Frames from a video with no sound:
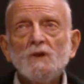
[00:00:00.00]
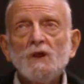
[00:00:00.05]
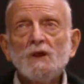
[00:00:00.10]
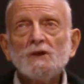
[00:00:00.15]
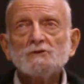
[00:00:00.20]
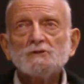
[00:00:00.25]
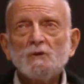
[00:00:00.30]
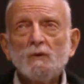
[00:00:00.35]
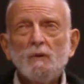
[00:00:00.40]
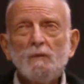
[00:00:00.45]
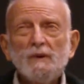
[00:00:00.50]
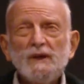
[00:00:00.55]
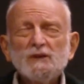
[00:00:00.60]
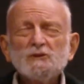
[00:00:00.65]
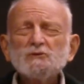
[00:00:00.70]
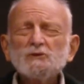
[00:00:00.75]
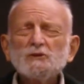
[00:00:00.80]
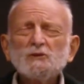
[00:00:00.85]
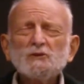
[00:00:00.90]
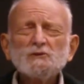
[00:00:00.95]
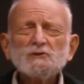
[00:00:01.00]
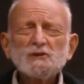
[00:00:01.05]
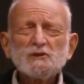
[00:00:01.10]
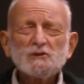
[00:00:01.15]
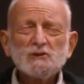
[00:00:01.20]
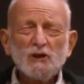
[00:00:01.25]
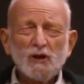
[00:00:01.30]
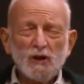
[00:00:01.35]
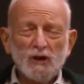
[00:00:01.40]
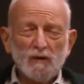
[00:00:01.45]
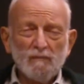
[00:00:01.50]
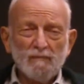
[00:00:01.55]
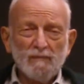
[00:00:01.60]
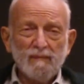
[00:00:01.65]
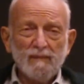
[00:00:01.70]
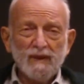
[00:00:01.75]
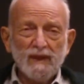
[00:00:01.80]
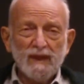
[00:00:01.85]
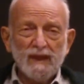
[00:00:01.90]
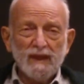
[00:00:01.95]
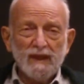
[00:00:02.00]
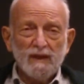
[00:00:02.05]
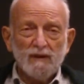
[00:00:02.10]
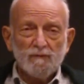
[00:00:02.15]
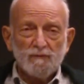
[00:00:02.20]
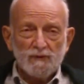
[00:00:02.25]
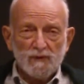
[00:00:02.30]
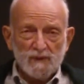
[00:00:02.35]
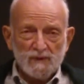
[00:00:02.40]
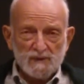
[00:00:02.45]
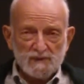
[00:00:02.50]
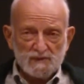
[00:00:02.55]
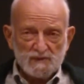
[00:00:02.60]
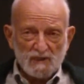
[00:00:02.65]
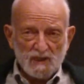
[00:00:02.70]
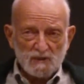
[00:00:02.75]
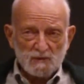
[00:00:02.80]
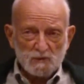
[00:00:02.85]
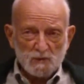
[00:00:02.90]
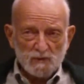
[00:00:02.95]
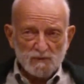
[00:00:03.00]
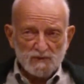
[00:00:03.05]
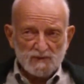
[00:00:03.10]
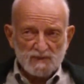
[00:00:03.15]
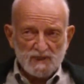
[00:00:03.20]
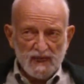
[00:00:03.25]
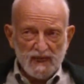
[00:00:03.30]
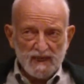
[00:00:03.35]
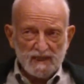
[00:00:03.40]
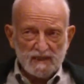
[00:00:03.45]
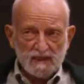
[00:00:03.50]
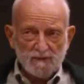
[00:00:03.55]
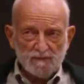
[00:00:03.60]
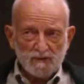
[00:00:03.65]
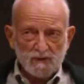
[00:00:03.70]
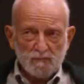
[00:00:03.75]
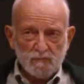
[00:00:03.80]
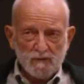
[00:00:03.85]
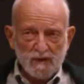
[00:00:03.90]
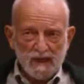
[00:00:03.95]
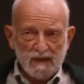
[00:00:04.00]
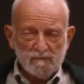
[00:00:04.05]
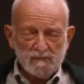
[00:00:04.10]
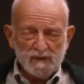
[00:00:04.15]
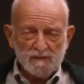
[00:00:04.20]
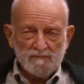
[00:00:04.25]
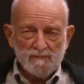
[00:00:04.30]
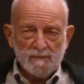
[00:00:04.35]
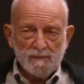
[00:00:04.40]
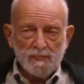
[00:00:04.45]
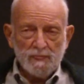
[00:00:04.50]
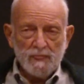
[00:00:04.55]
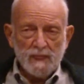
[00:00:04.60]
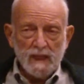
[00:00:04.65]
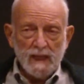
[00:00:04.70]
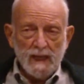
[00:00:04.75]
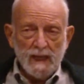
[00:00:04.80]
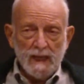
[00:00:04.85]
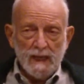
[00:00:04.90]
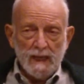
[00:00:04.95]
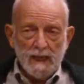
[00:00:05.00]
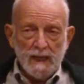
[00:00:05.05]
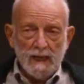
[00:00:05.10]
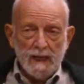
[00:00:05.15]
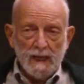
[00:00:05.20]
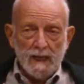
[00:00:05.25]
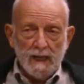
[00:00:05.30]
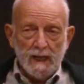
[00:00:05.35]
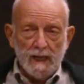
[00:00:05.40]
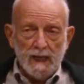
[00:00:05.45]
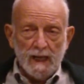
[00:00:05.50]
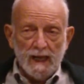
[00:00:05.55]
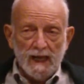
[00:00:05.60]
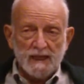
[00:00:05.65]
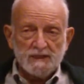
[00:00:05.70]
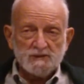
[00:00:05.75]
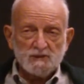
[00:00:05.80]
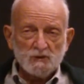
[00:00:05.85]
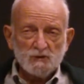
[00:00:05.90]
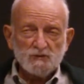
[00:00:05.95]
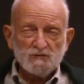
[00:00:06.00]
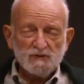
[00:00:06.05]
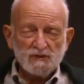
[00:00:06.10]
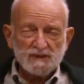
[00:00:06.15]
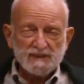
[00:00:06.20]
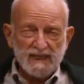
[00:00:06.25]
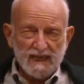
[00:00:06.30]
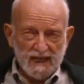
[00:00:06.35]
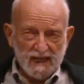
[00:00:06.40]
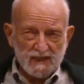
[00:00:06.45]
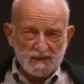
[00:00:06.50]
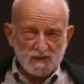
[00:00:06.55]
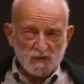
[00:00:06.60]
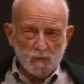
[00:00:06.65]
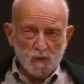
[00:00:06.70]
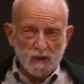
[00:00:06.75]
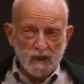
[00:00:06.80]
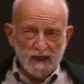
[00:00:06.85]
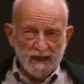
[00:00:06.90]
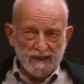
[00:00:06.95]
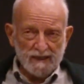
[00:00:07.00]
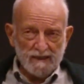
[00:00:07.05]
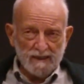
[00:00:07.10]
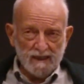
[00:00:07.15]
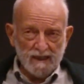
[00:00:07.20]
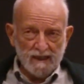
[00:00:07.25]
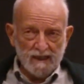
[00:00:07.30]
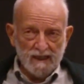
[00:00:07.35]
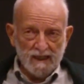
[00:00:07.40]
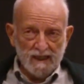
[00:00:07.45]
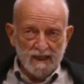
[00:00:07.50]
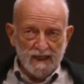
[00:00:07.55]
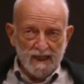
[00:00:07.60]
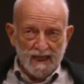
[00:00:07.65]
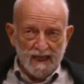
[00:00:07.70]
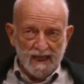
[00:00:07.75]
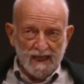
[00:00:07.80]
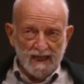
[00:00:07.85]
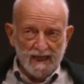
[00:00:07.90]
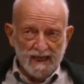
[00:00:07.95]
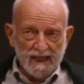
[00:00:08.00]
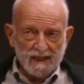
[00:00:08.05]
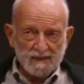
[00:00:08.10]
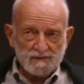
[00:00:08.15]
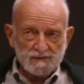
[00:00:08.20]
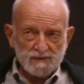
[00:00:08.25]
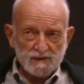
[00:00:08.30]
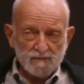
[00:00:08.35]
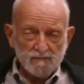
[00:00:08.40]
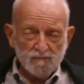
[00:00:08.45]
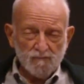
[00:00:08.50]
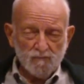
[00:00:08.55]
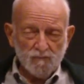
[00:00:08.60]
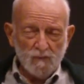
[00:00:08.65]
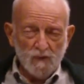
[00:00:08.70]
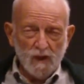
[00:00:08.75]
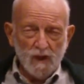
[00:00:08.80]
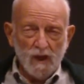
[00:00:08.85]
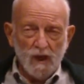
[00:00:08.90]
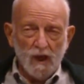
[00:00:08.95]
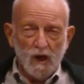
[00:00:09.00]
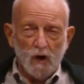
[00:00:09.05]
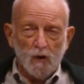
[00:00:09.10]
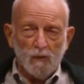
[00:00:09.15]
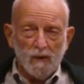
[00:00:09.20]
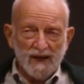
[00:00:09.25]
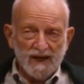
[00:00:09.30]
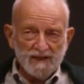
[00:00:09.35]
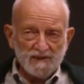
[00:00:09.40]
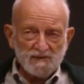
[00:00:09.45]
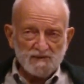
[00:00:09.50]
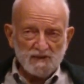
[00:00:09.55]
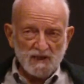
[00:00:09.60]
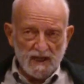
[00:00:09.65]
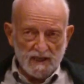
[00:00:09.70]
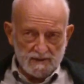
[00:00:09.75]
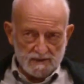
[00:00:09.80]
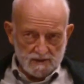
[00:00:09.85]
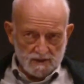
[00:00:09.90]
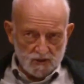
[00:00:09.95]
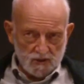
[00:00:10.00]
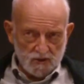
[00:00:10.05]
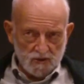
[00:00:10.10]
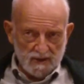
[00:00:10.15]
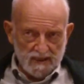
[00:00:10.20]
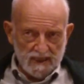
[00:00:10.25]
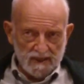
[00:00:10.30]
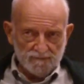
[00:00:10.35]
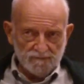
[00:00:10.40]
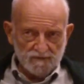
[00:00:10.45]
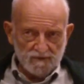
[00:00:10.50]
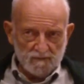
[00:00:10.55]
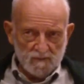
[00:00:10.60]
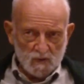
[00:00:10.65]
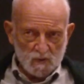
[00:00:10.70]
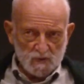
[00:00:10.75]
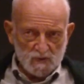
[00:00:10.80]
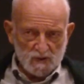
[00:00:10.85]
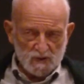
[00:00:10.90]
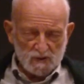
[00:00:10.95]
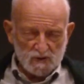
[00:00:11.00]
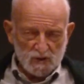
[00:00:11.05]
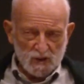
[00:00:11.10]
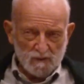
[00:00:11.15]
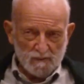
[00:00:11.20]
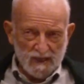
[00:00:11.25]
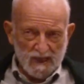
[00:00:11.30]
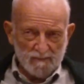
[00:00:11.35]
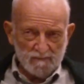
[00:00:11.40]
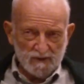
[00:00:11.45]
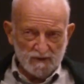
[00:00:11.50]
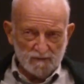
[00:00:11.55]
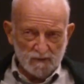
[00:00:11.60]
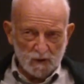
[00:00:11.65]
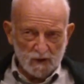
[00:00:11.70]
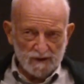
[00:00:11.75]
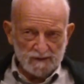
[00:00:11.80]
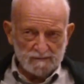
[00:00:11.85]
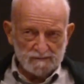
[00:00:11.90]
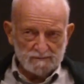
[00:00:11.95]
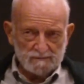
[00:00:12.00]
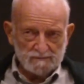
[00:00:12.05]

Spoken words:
So when we introduce a term for the discussion of a scientific problem, it's useful to ask why, and ask, what insights do you get from using the term omnivore?